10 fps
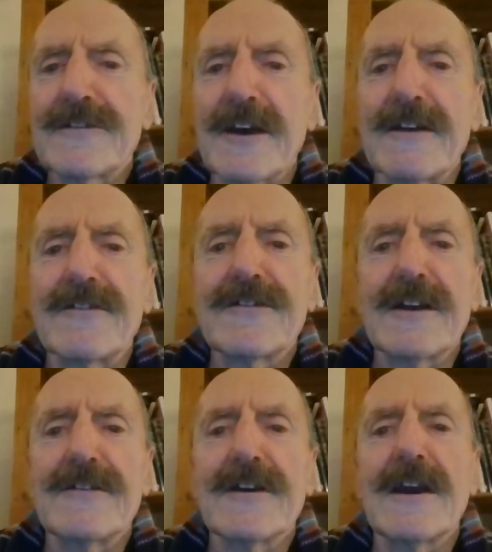States
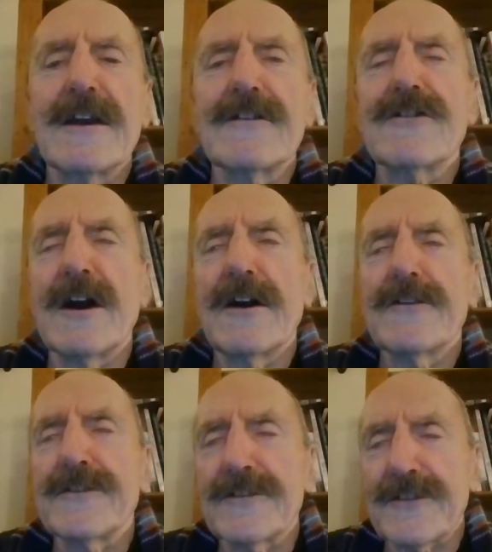think that King
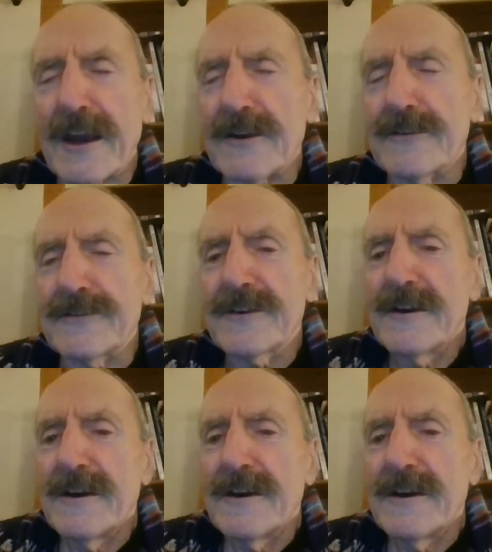Charles II,